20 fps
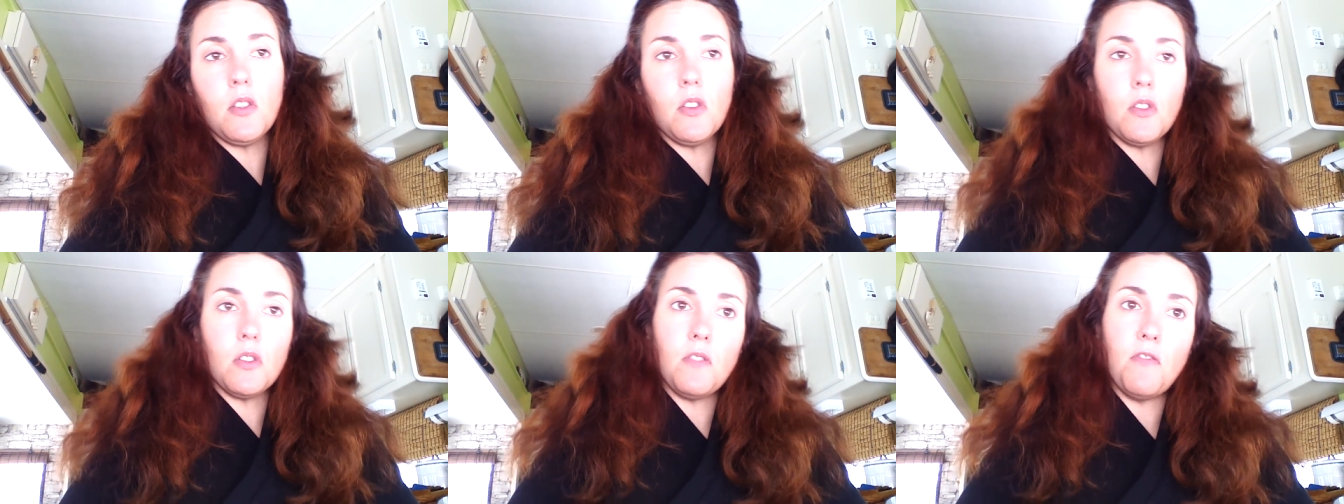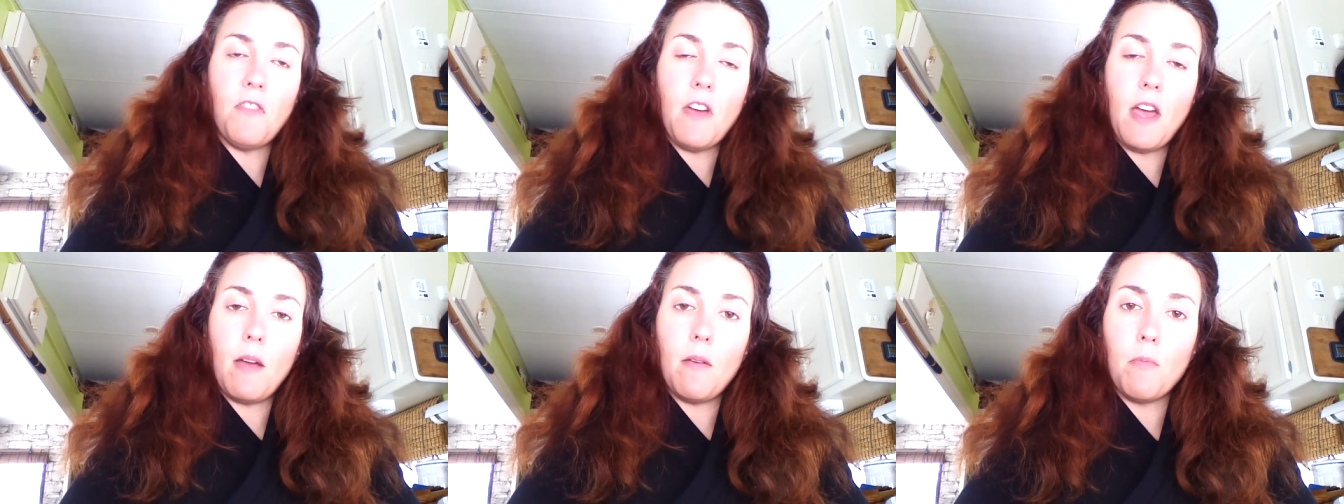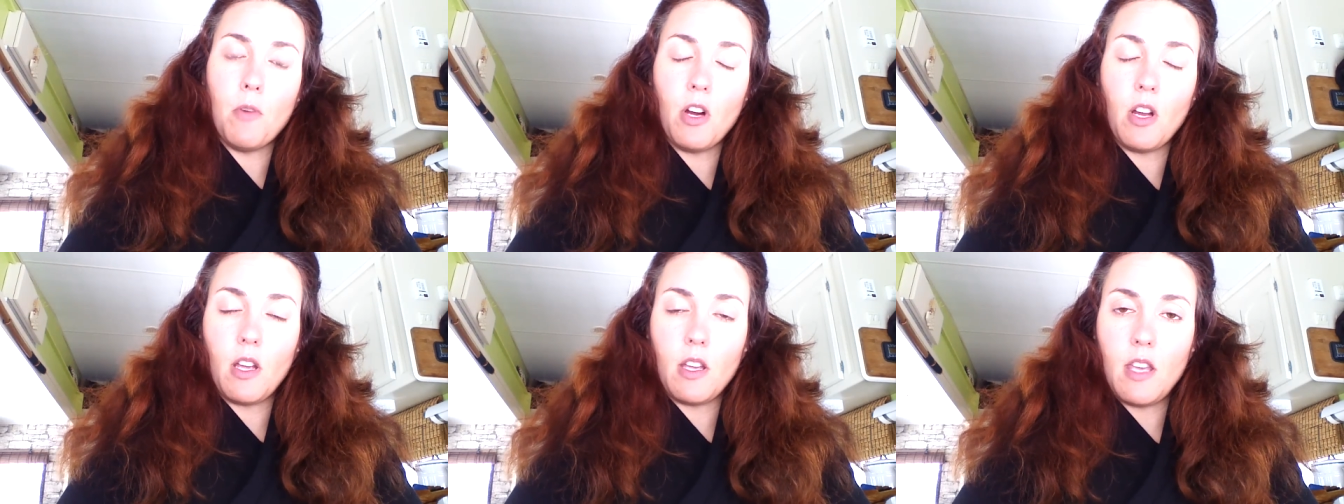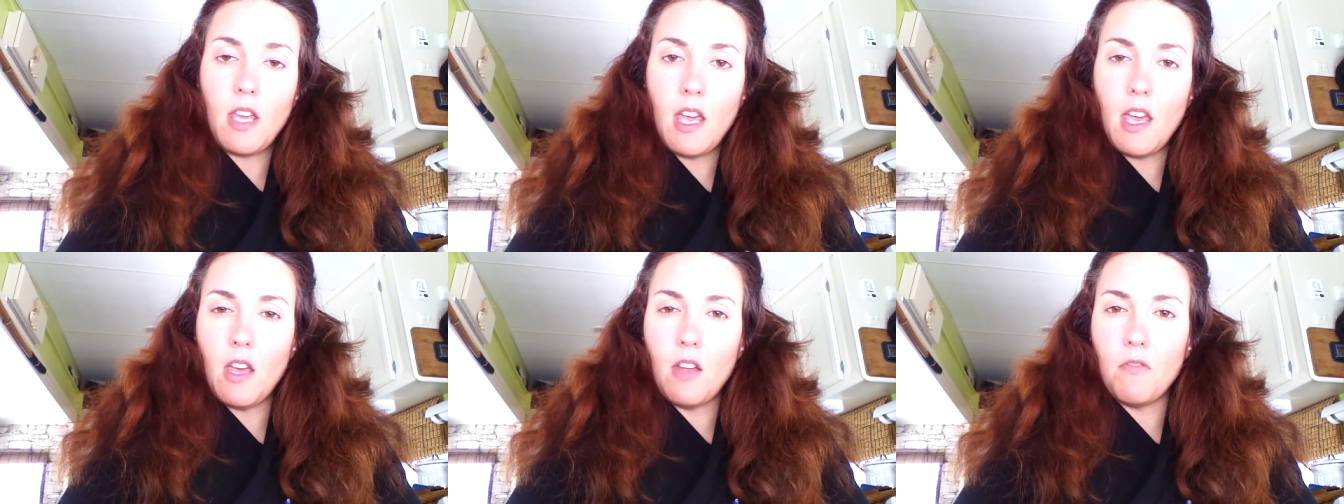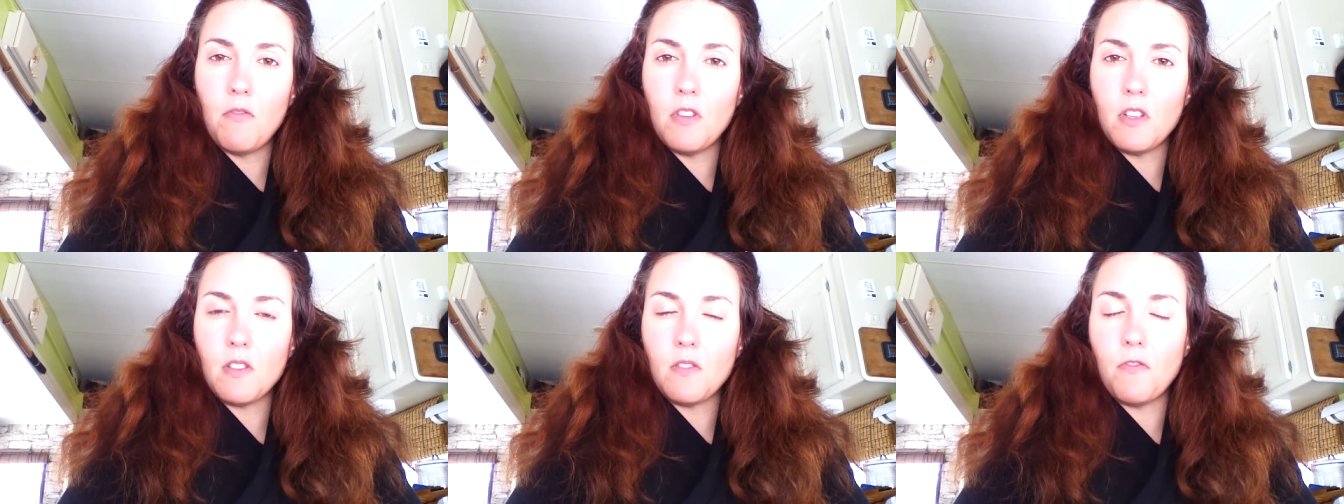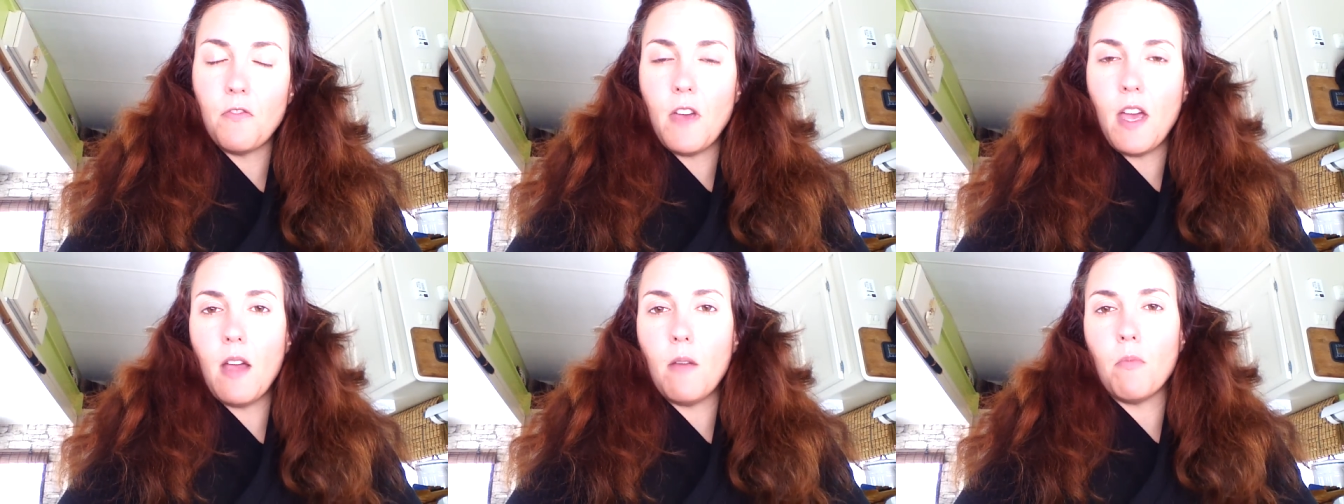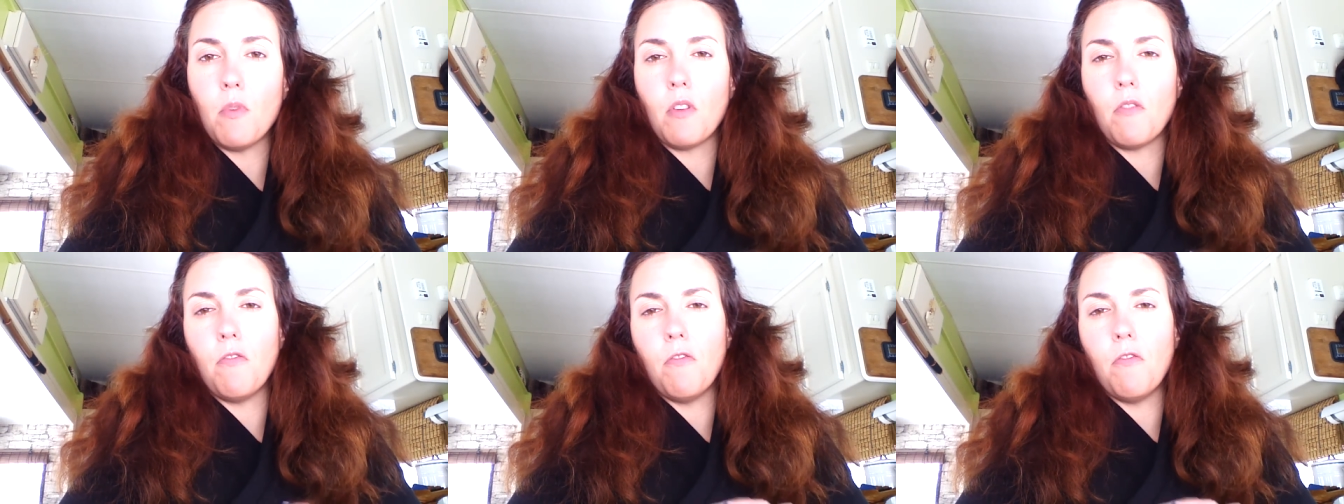There's fabric, canvas fabric,